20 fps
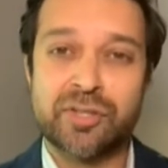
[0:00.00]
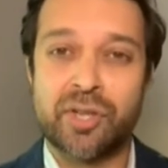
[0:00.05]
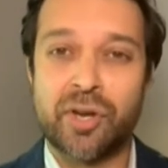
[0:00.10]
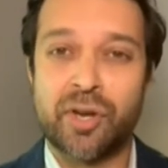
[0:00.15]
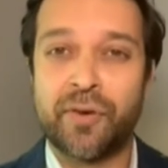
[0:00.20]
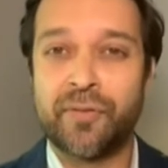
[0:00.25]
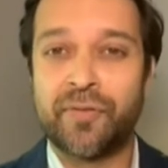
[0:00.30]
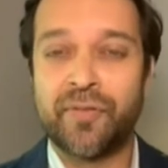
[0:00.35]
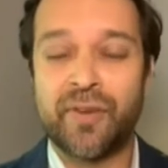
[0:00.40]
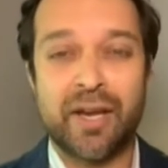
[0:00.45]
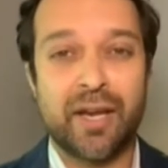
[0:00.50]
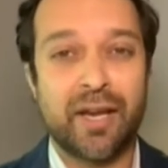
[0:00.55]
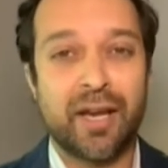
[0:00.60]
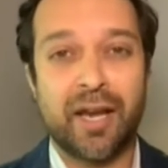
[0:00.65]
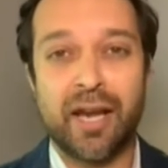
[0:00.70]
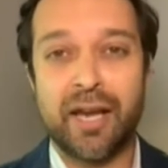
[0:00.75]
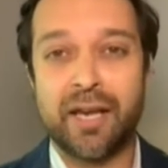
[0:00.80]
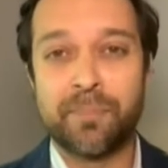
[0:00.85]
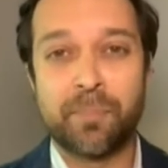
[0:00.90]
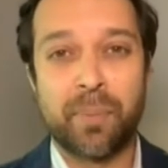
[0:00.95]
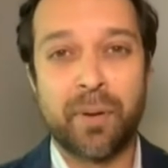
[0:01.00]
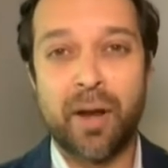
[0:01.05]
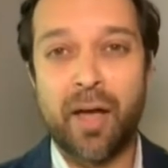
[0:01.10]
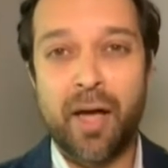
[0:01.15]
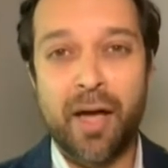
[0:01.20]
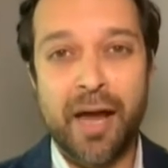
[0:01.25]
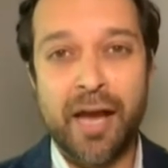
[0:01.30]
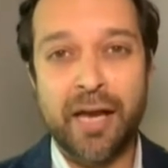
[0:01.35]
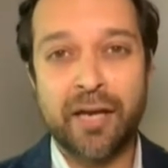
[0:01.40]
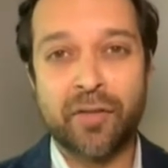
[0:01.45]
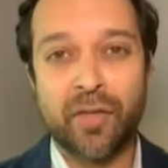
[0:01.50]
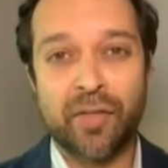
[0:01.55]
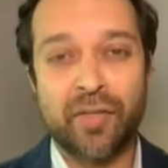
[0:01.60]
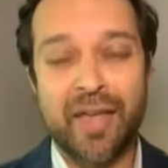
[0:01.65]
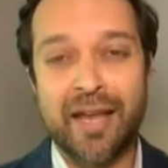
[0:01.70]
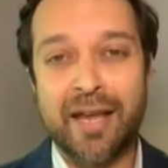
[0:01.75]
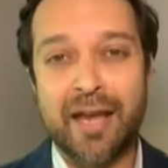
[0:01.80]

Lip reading: have implied that they